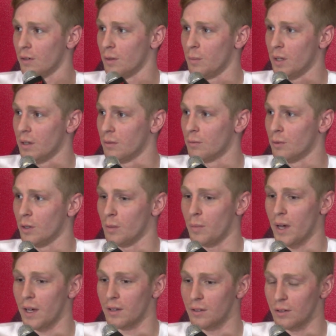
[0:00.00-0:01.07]
it'd be really
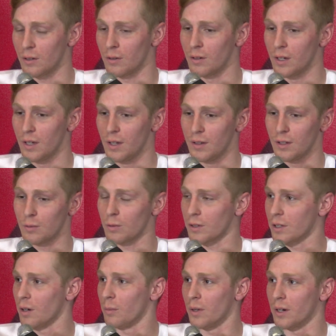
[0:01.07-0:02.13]
bad. So this
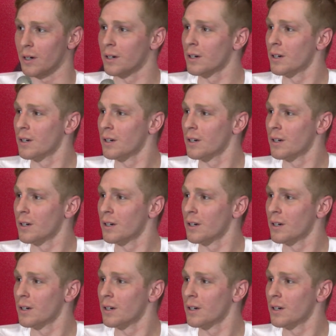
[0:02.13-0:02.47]
works out better.